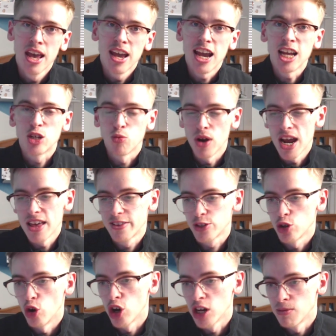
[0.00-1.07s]
it's worth
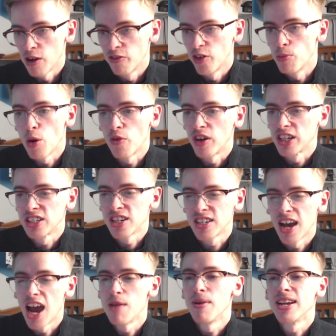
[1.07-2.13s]
talking about. Football Fantasy says,
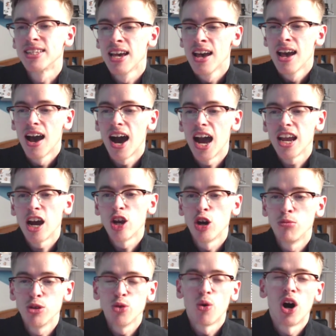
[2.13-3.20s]
hi mate, hi, I
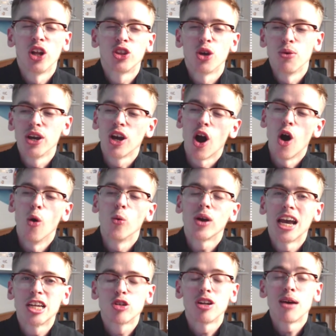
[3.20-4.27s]
hope you are doing
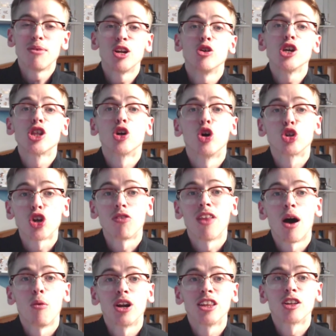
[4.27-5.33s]
okay. So let me know your thoughts on that
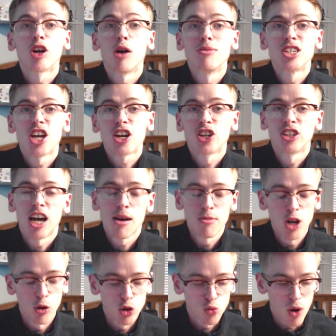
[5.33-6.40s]
one in the comment section down
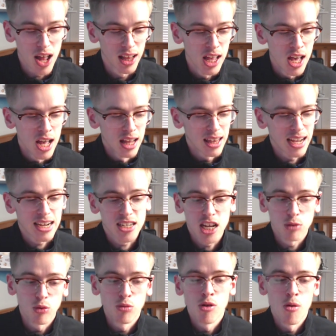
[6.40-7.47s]
below as well. Like I said,
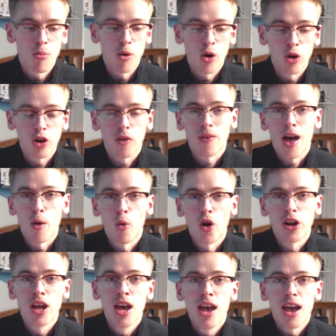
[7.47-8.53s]
we'll be reporting on that one
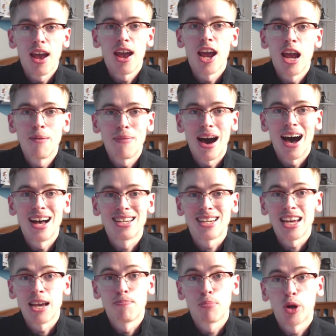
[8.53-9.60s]
as
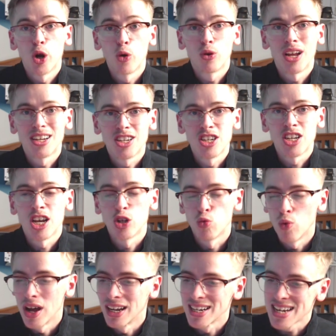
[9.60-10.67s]
it progresses, as
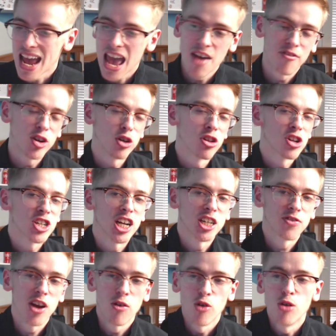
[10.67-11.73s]
well as every other
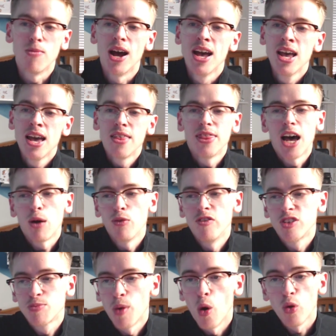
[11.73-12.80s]
transfer rumour that we've
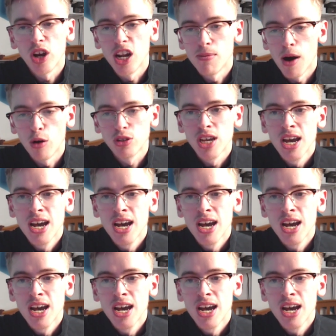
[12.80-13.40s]
spoken about